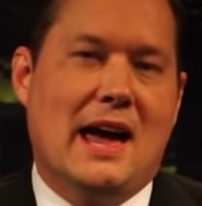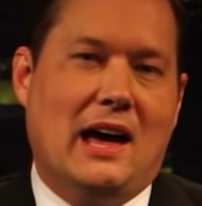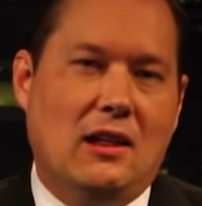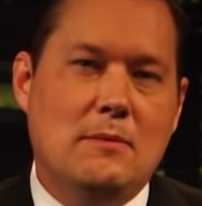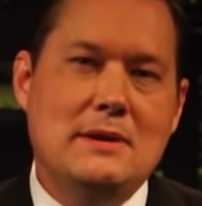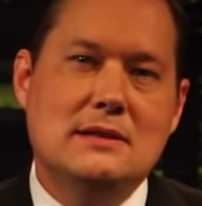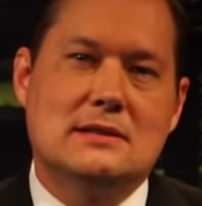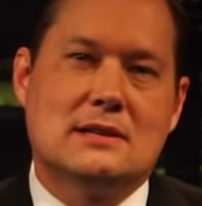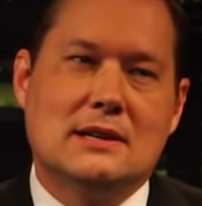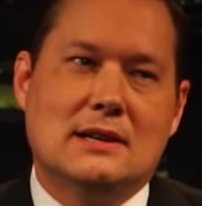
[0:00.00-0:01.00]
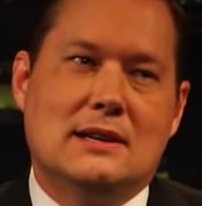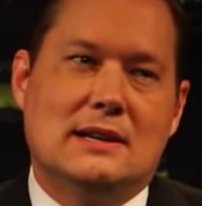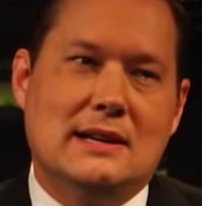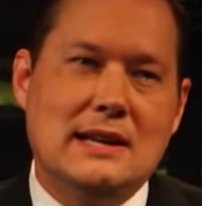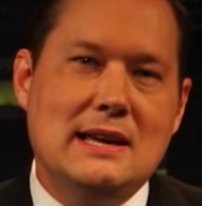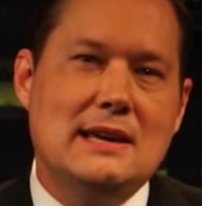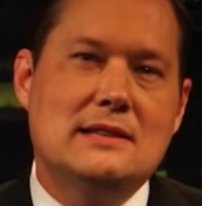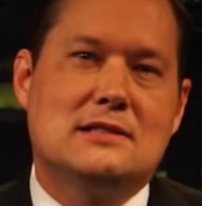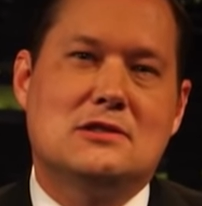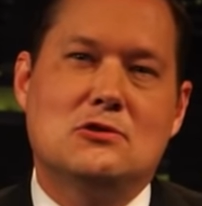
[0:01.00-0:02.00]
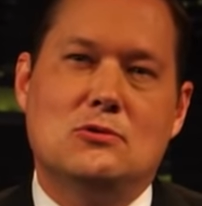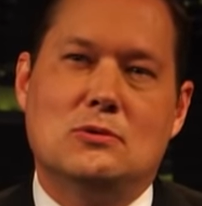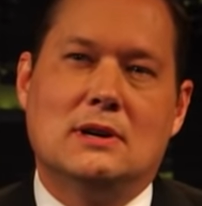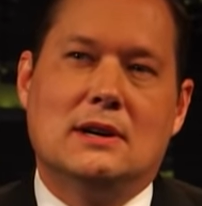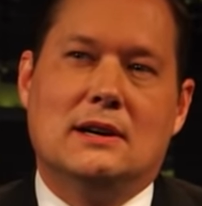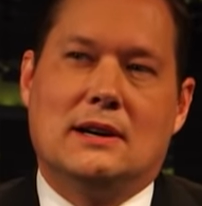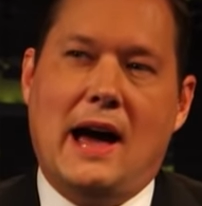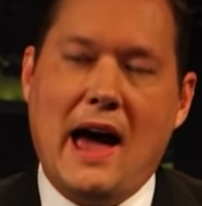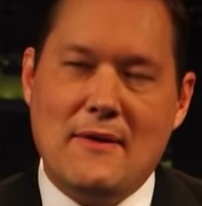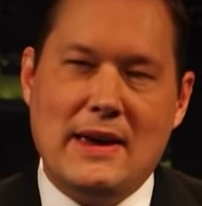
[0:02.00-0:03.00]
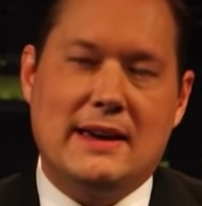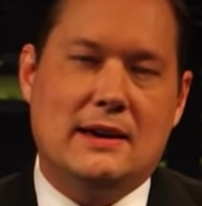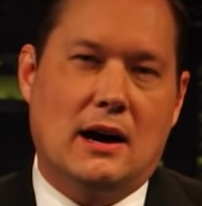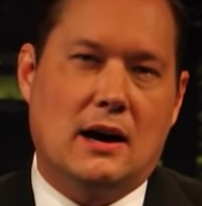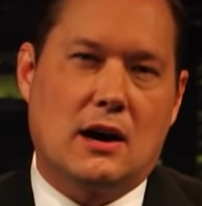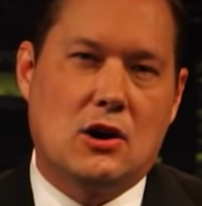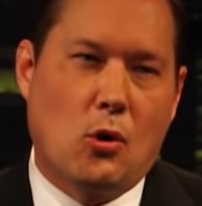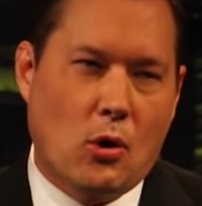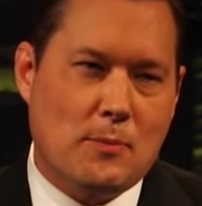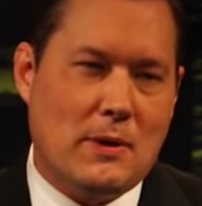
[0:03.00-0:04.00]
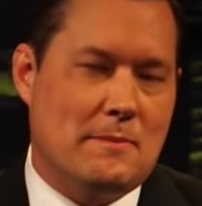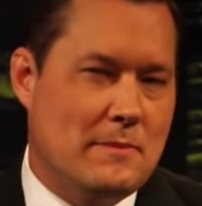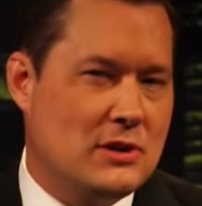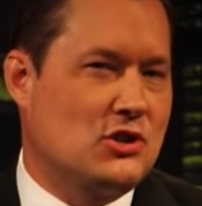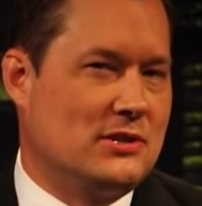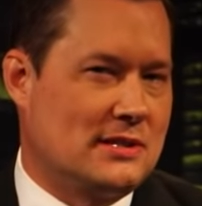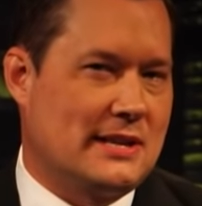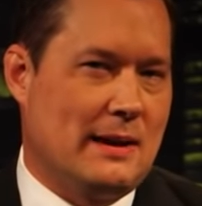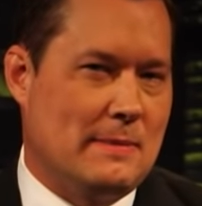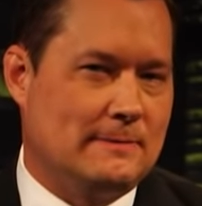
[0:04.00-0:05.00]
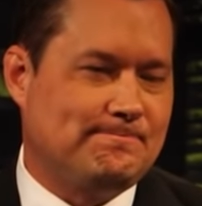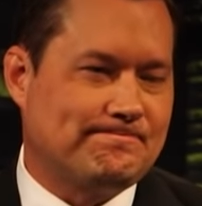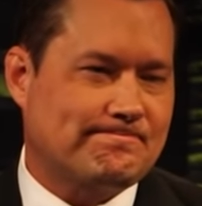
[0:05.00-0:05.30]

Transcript: Hellman's needs to have a corporate mission statement